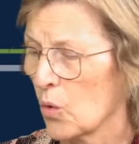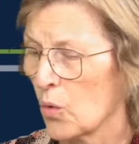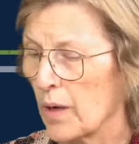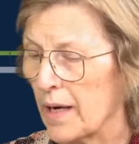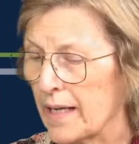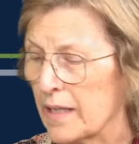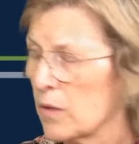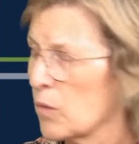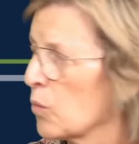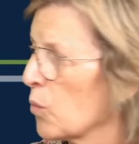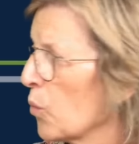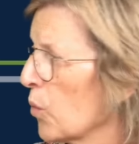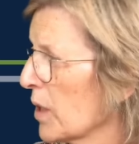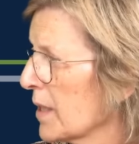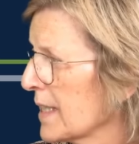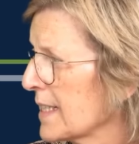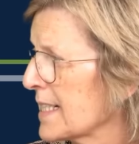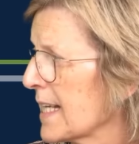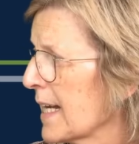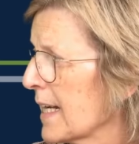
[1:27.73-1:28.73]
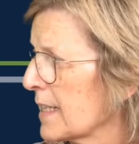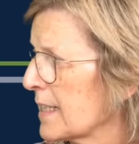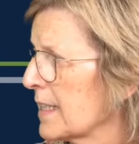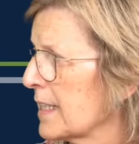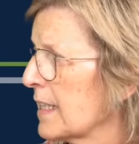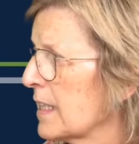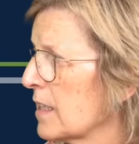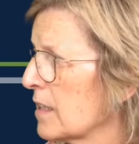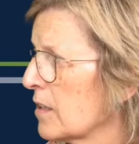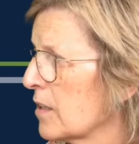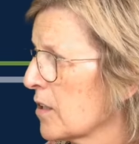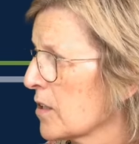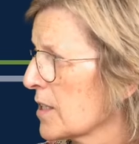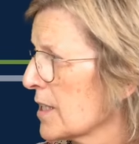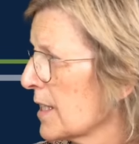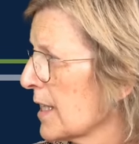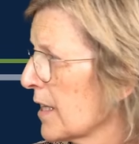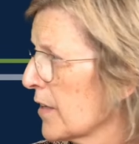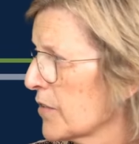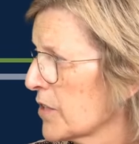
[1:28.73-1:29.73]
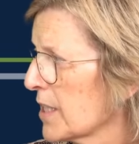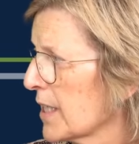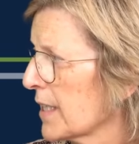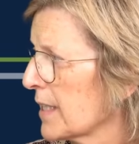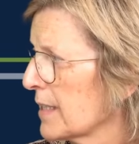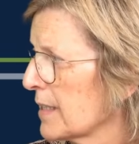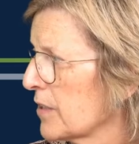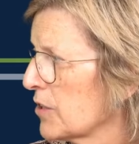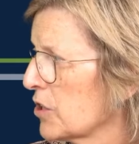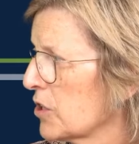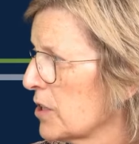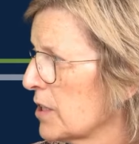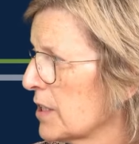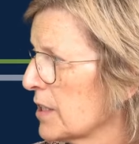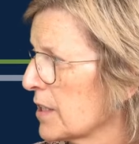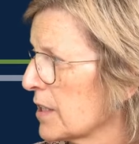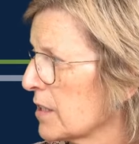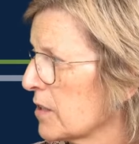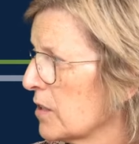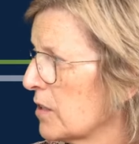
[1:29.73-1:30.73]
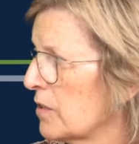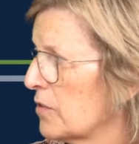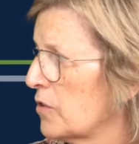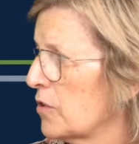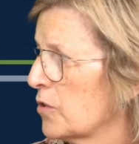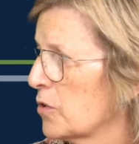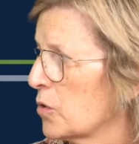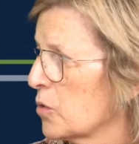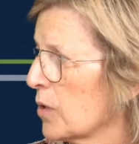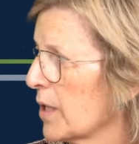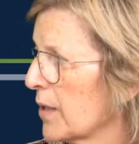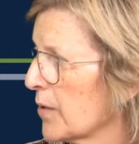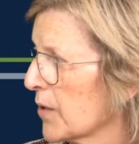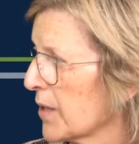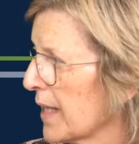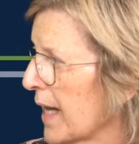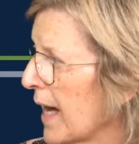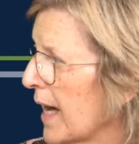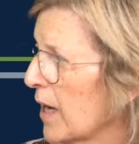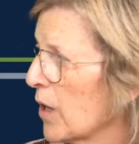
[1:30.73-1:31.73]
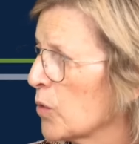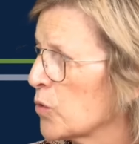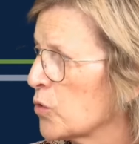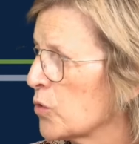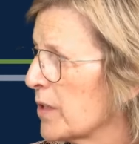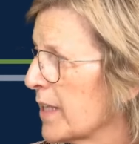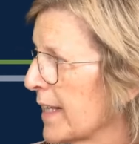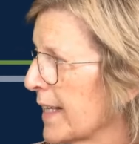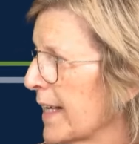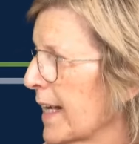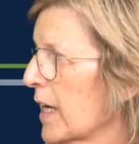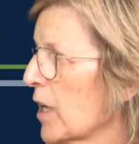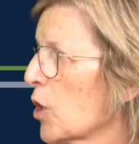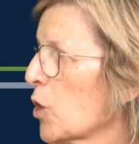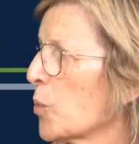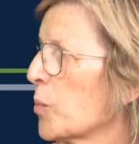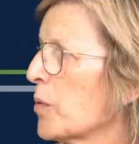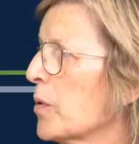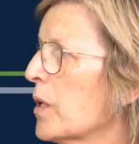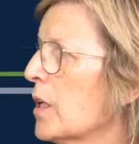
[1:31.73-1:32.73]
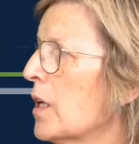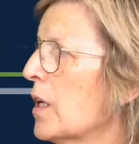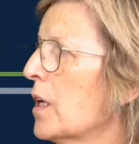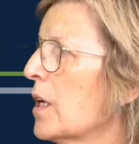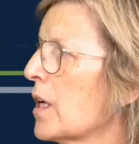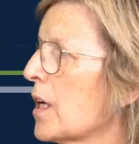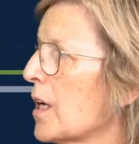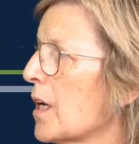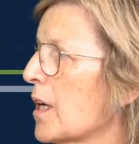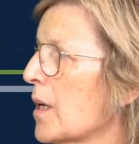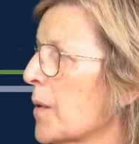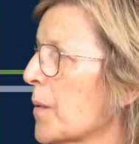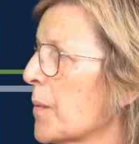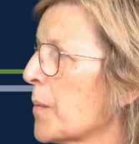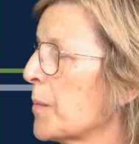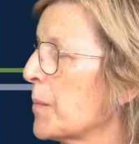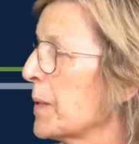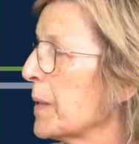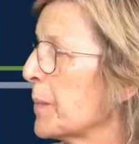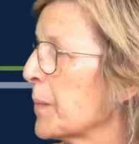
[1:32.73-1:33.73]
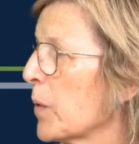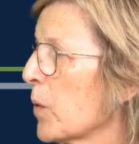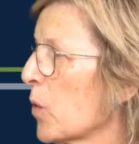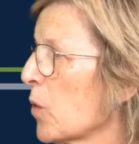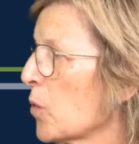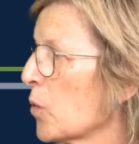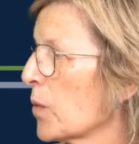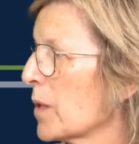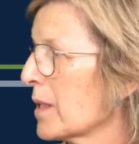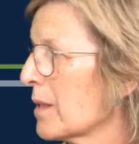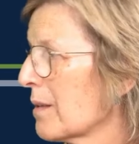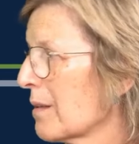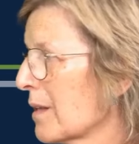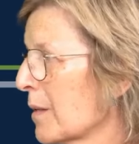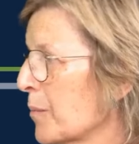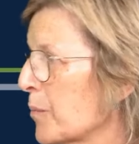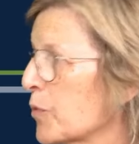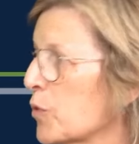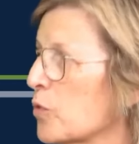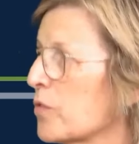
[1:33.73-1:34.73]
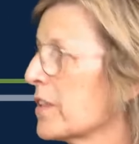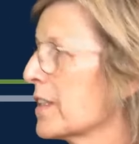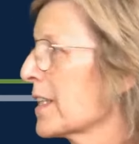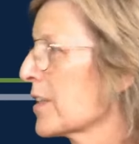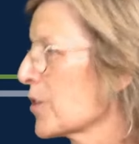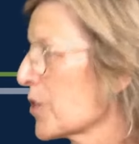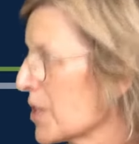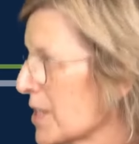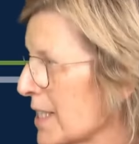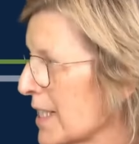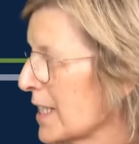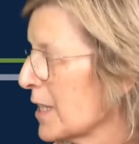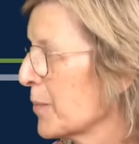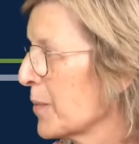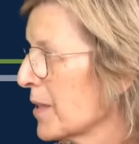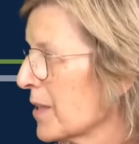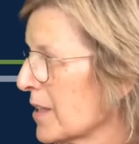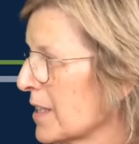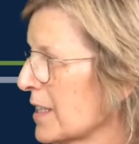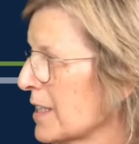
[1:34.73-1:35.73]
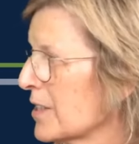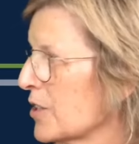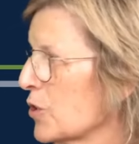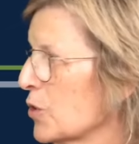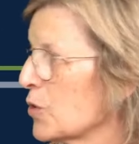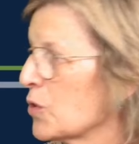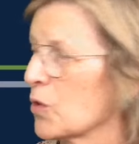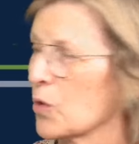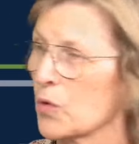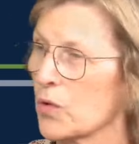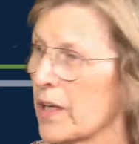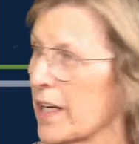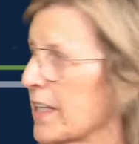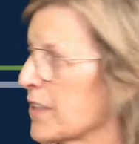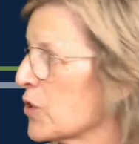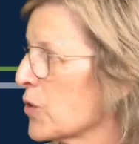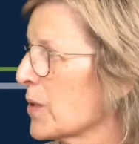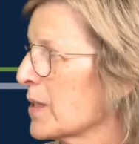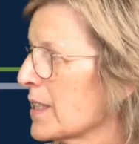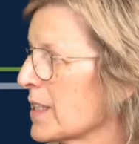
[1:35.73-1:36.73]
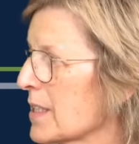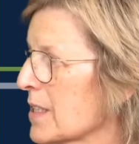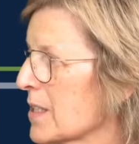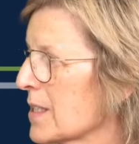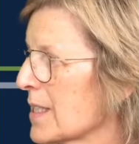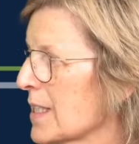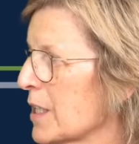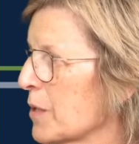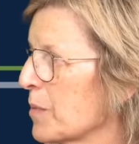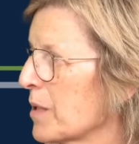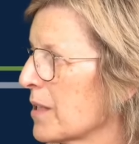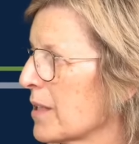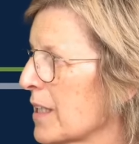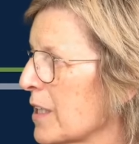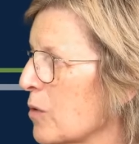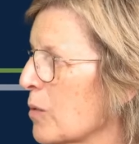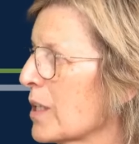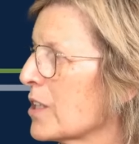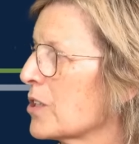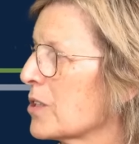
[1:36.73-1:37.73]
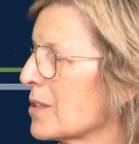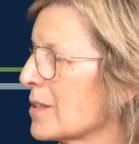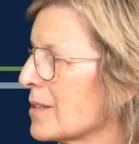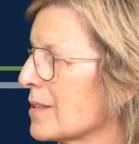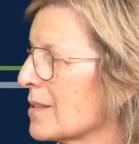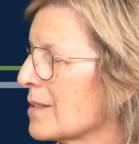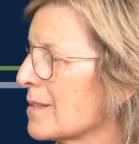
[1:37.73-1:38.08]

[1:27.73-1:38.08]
and what exactly does life cycle engineering do, and how do they help people with improving their sustainability issues or answering their sustainability questions?